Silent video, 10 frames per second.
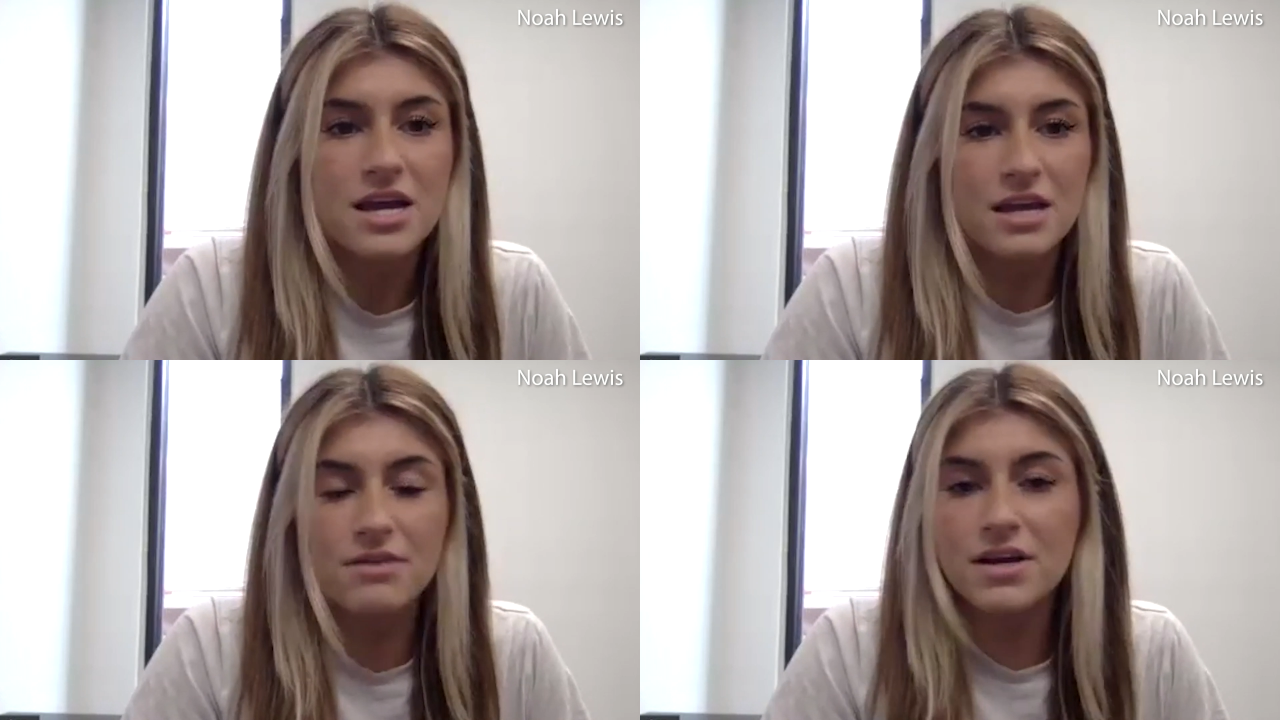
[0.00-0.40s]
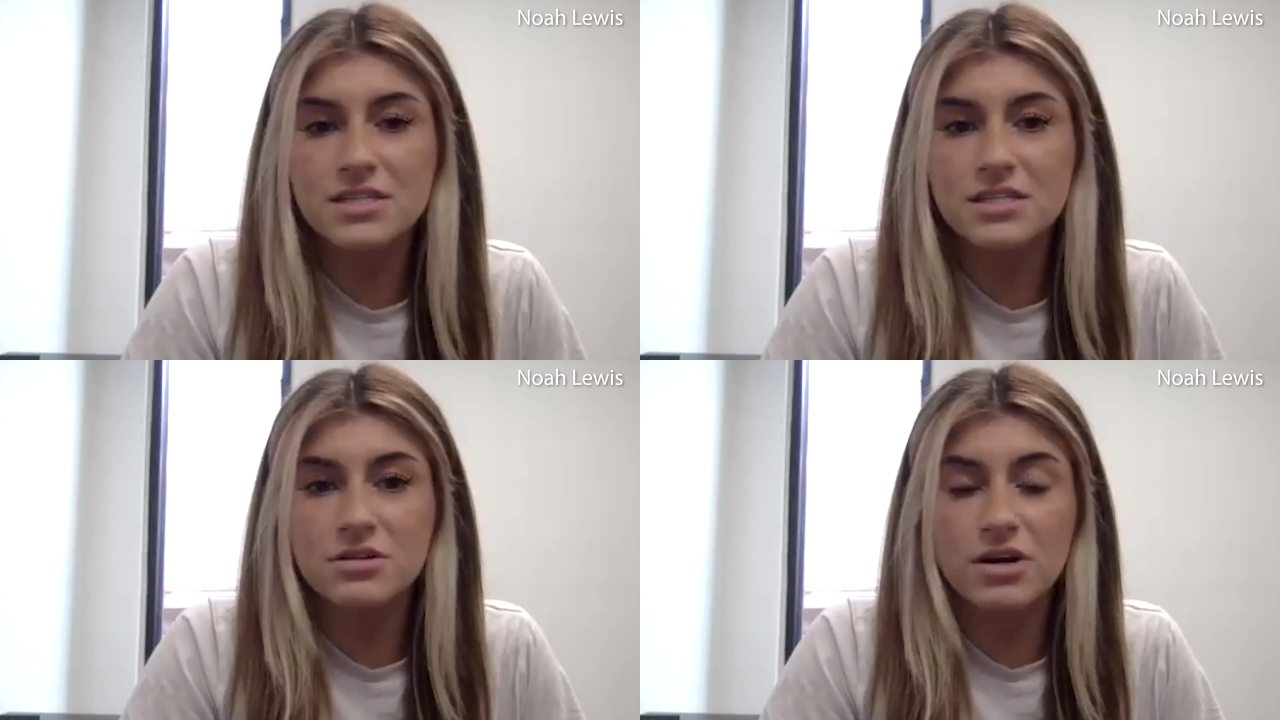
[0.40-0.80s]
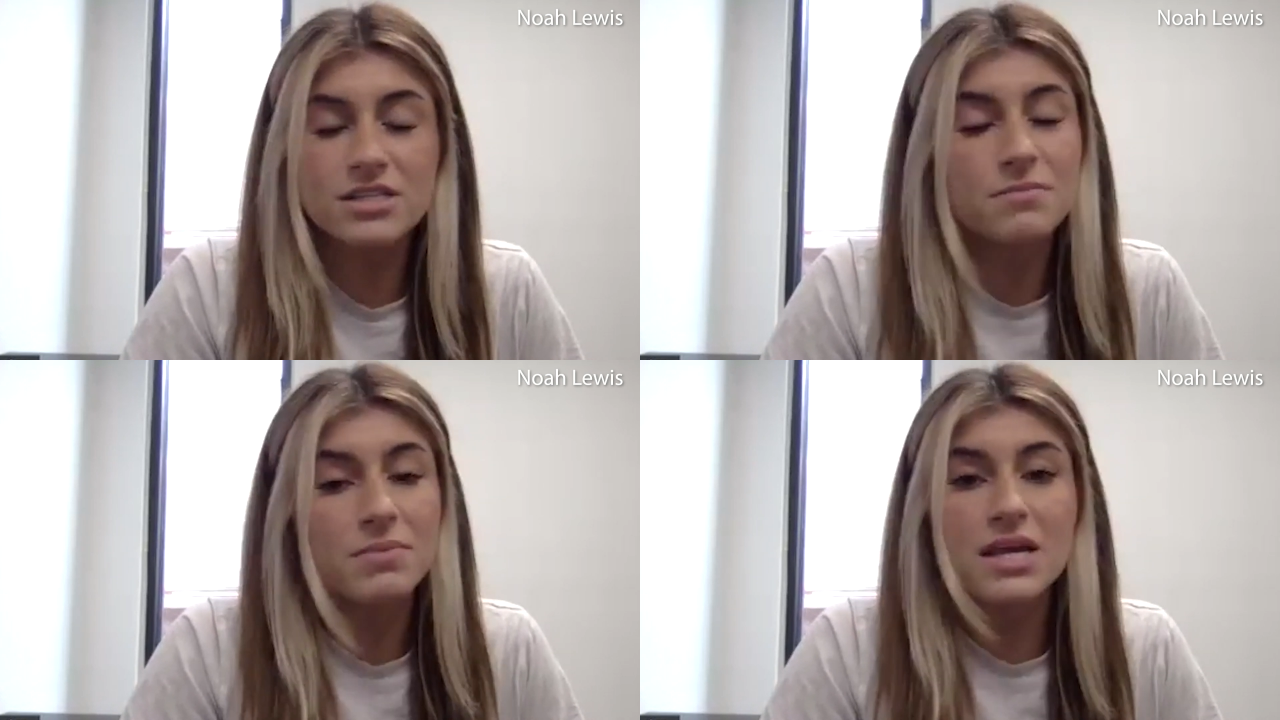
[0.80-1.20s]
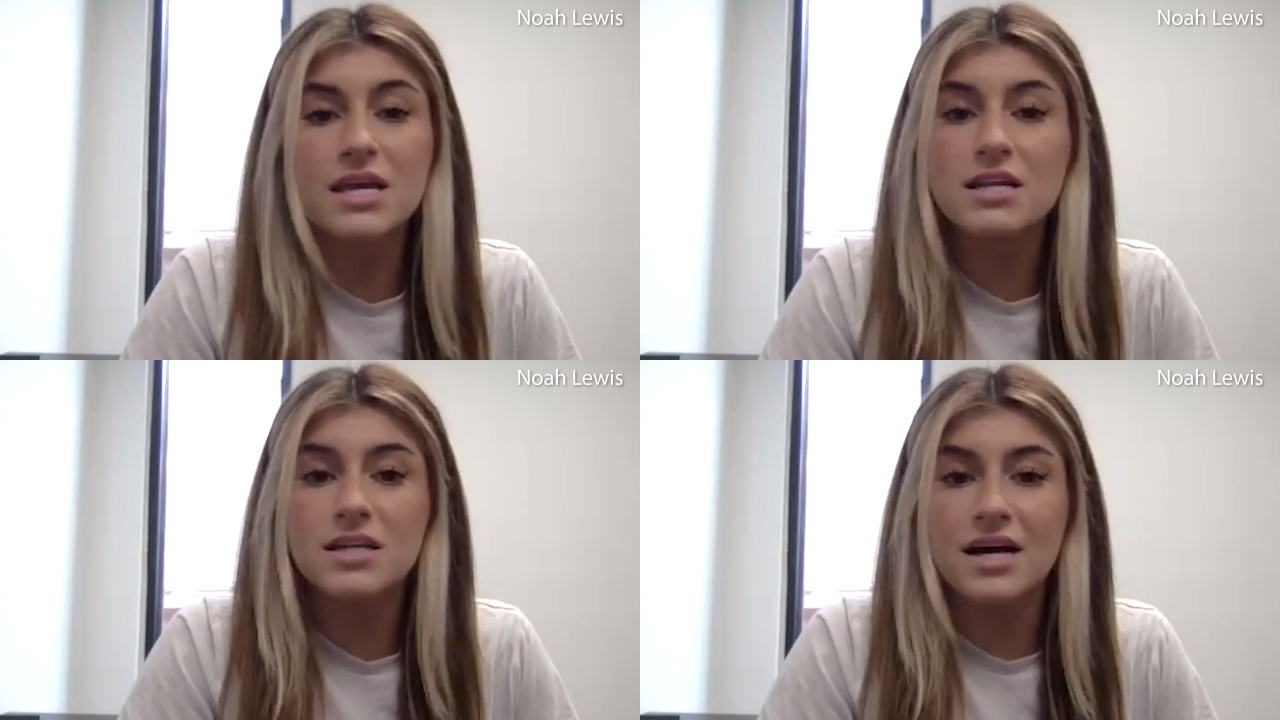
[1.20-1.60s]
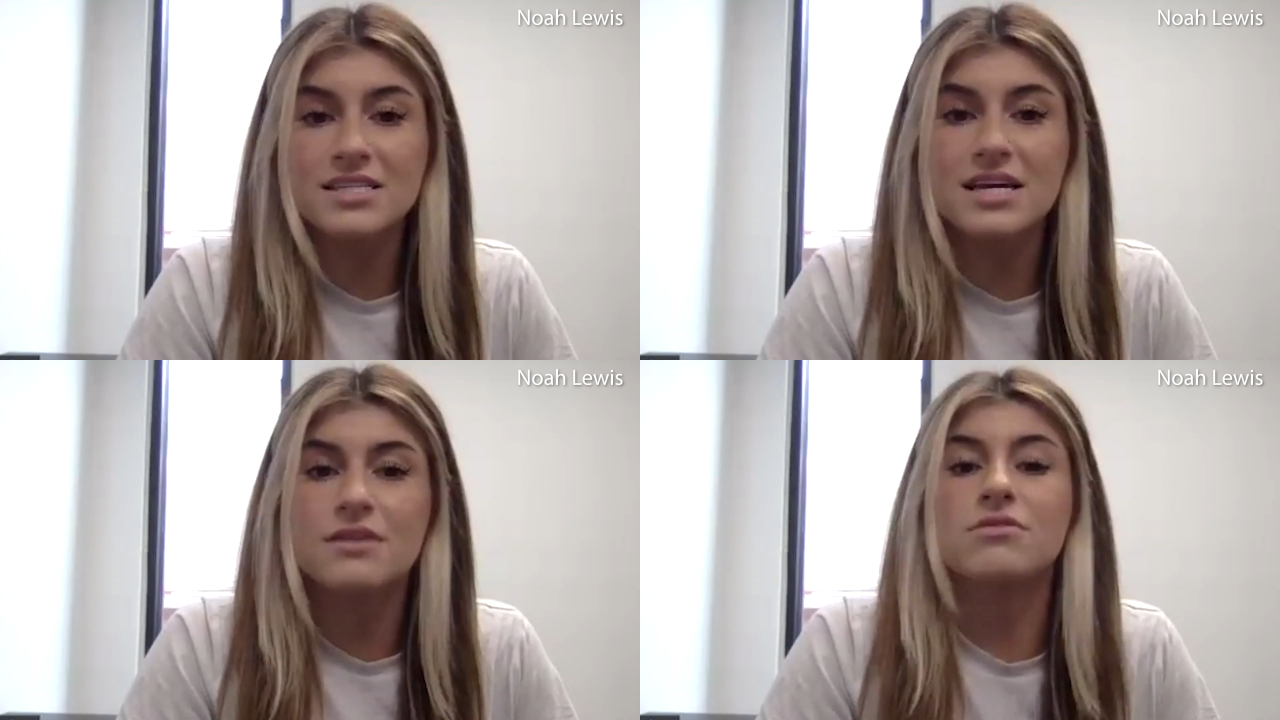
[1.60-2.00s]
he races aggressive, but he does
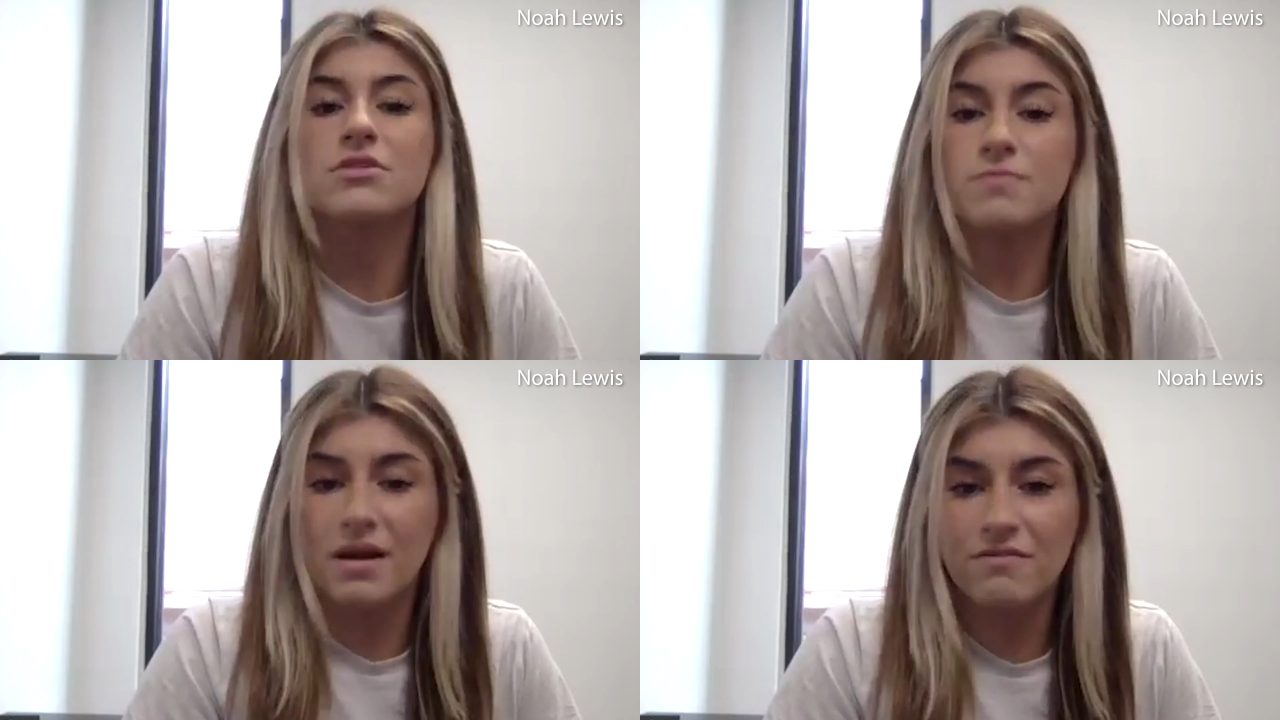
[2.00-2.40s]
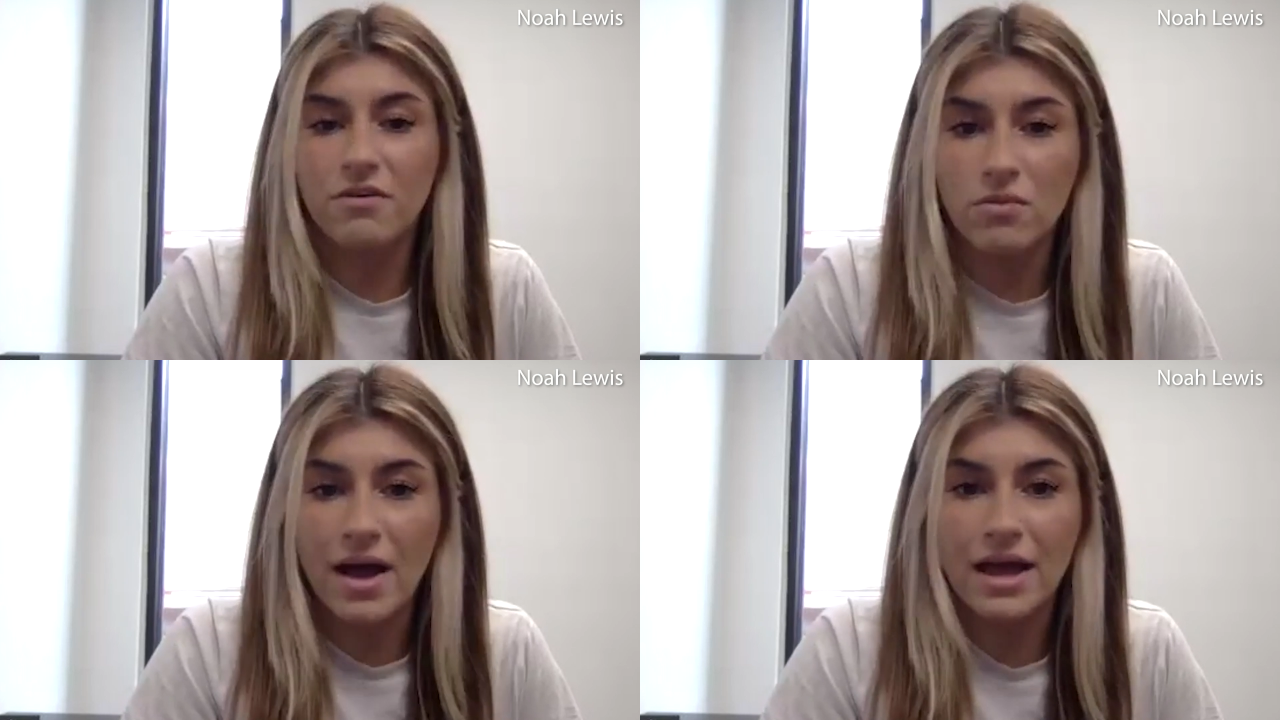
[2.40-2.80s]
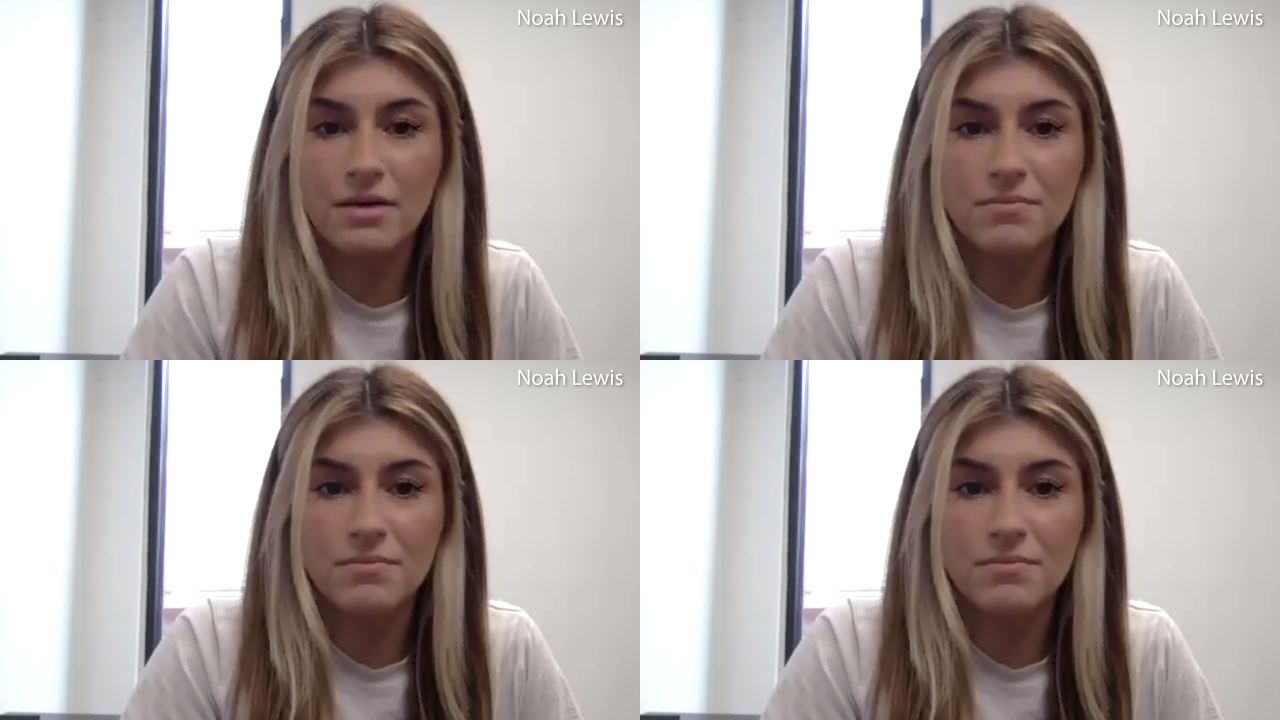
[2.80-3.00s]
it in a respectful way.